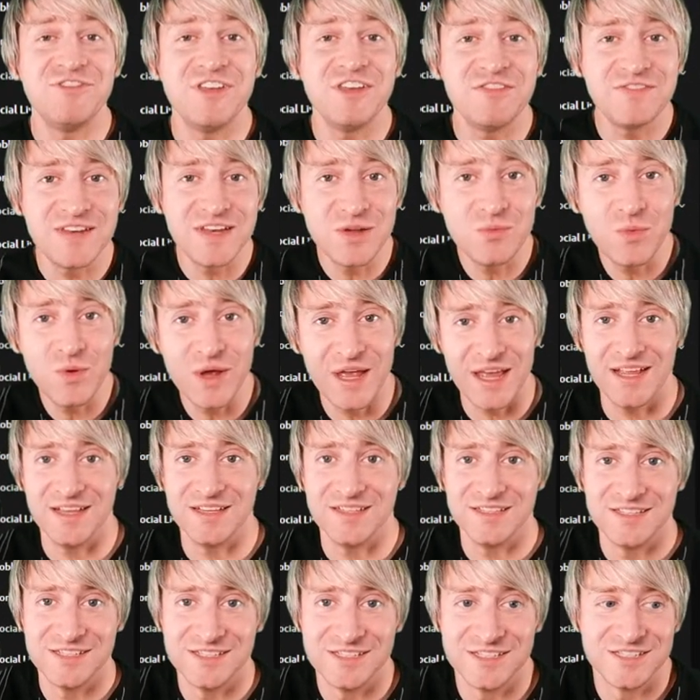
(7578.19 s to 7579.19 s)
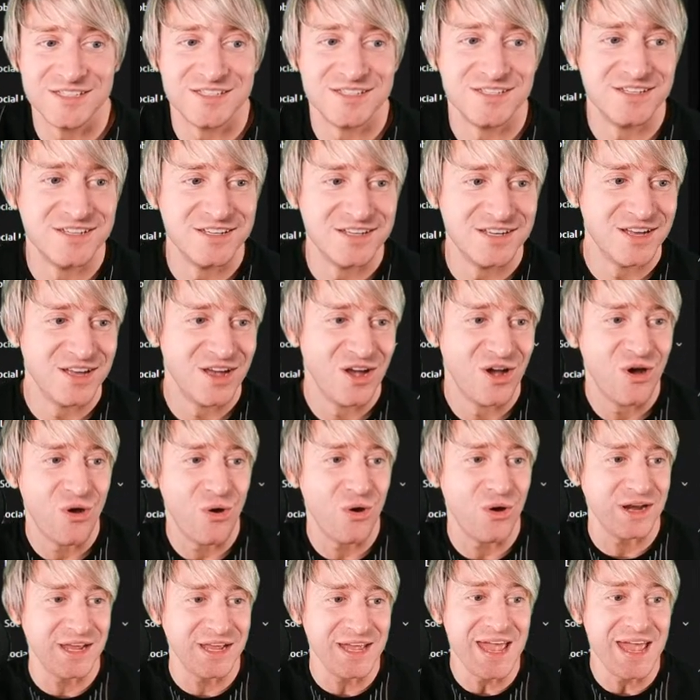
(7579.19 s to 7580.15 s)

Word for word: 50 wins on a